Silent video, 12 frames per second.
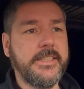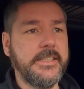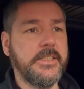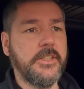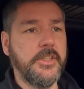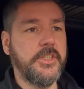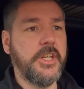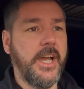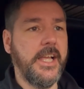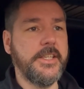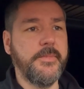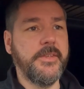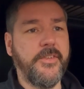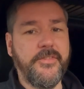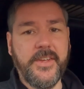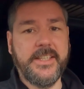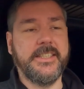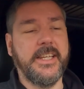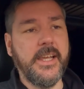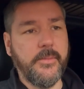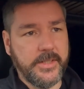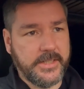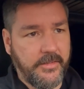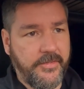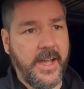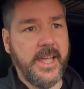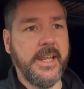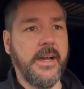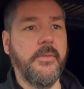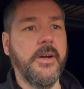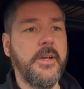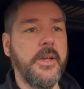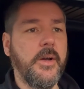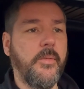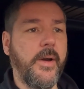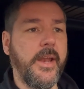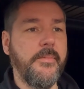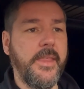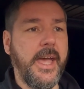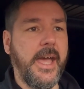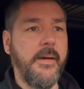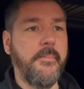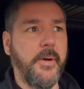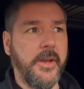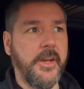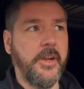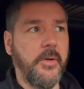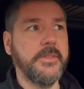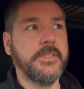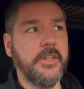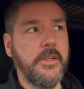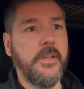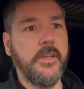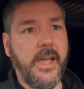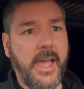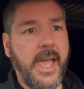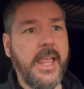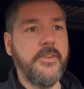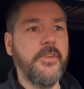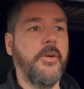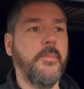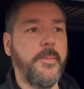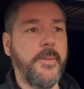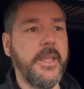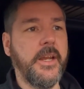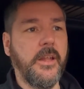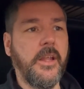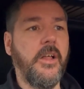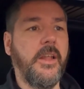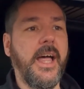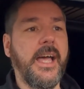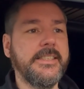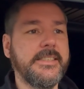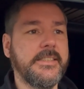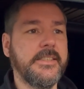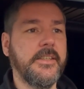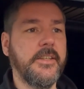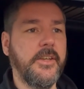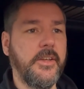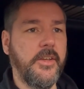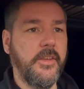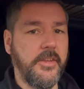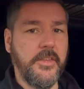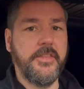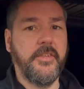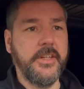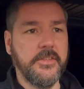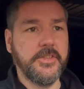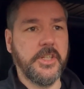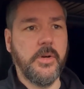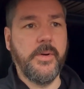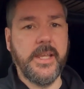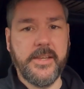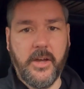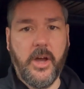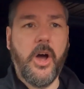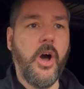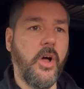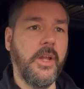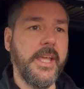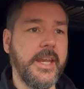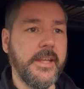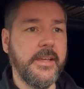is going to charge me for fitting it, which I'll find out when I'm there, but I know it's going to end up being a lot less than 300 quid all in.